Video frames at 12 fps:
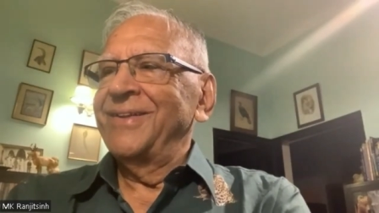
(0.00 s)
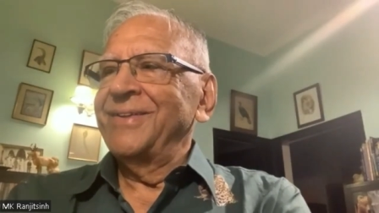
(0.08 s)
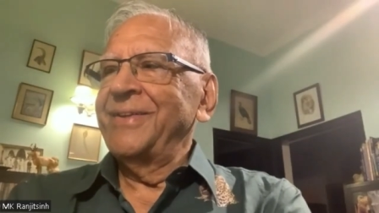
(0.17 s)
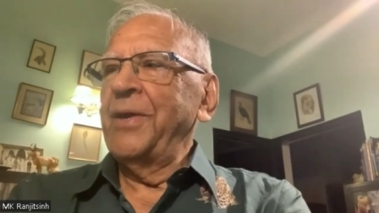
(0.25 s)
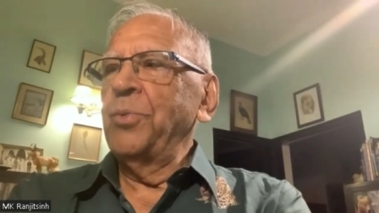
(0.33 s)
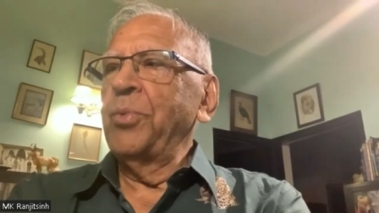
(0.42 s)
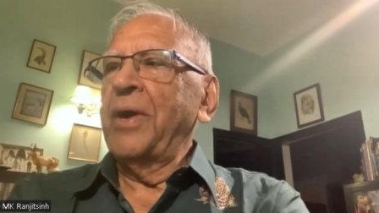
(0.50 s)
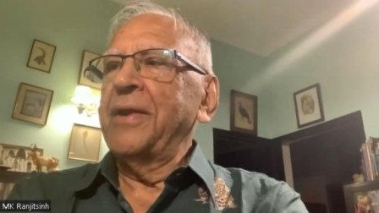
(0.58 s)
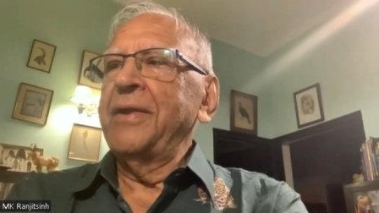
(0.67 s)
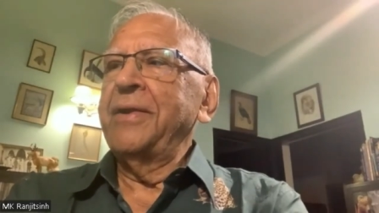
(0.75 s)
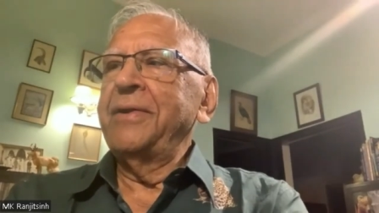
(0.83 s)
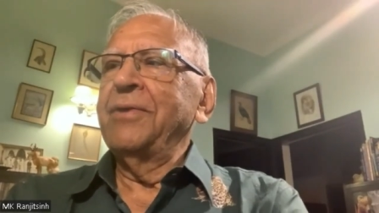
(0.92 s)
they are
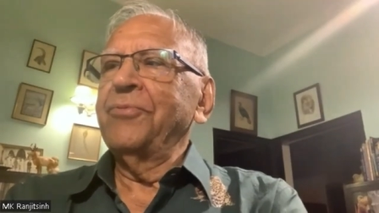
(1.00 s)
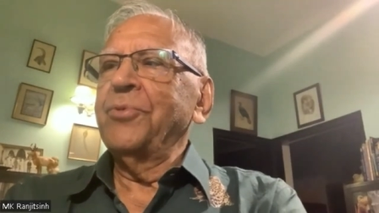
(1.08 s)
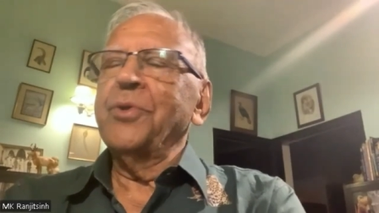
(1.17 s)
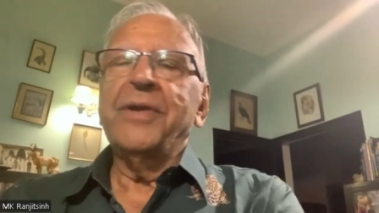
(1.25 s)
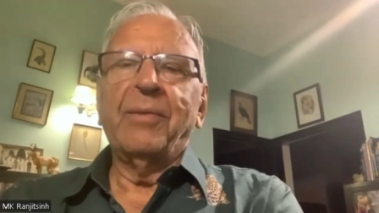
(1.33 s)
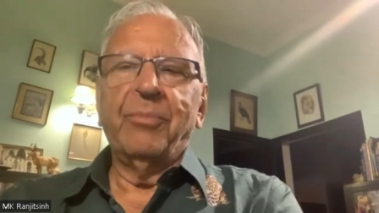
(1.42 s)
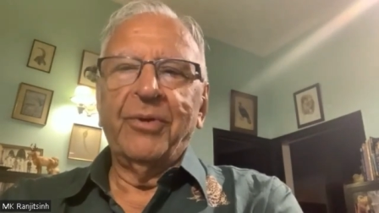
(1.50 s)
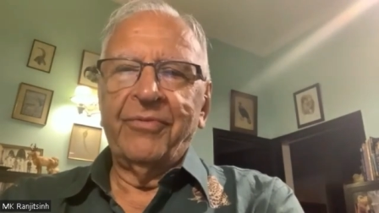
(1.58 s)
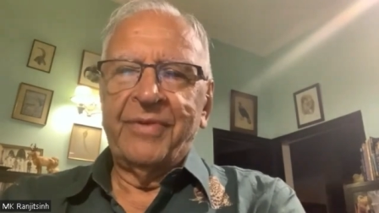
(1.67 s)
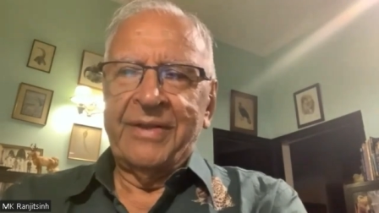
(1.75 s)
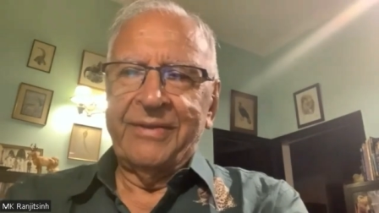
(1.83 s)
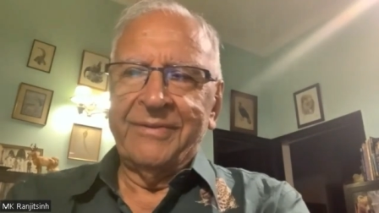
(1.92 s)
worried for a number
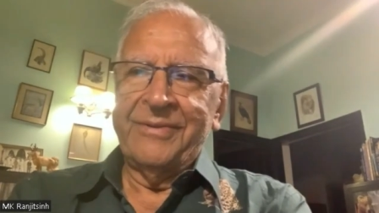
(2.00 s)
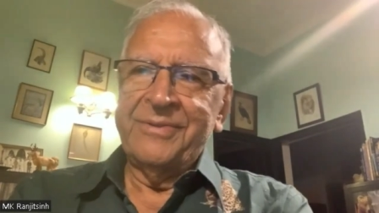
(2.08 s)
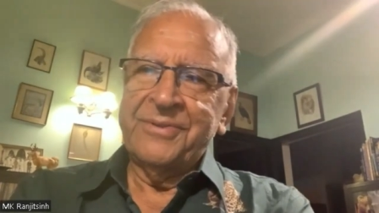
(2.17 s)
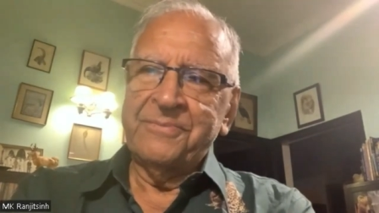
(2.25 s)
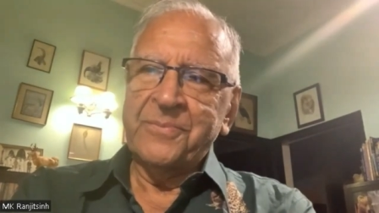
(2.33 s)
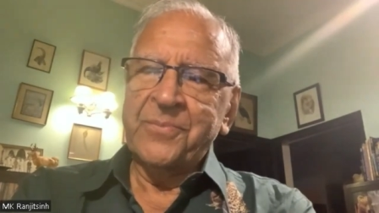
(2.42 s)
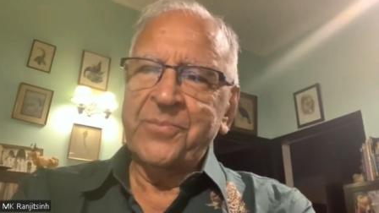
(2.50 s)
of reasons,